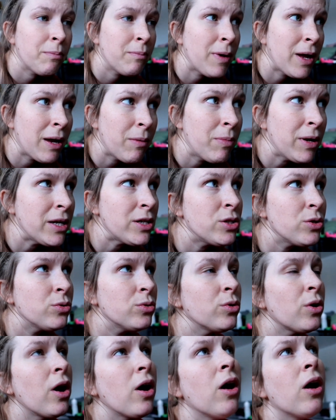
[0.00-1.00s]
Maybe
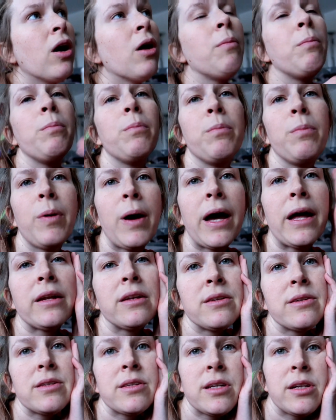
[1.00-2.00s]
do a
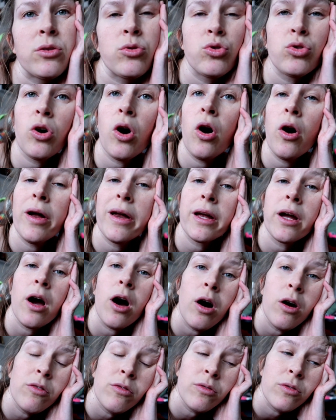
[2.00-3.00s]
pencil drawing
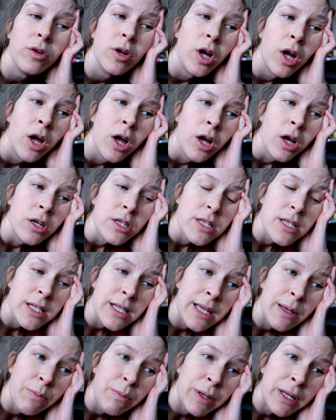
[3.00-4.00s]
of
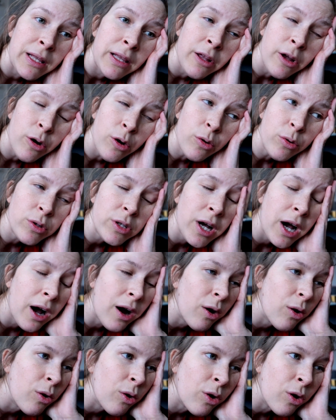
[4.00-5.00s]
sleeping
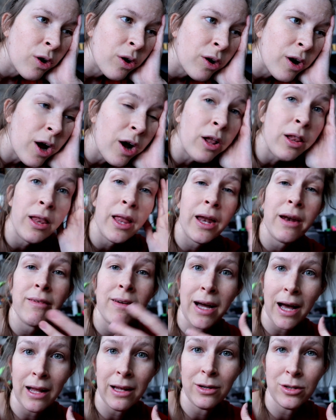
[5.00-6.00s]
Leona, or a lot
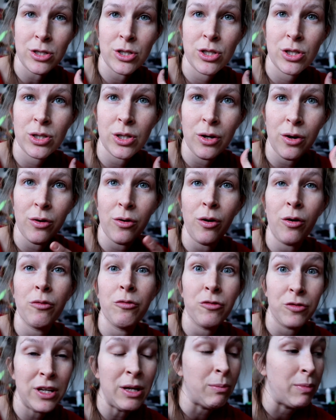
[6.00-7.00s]
of colors
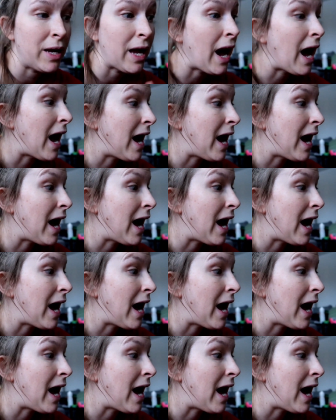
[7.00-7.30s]
Phoebe.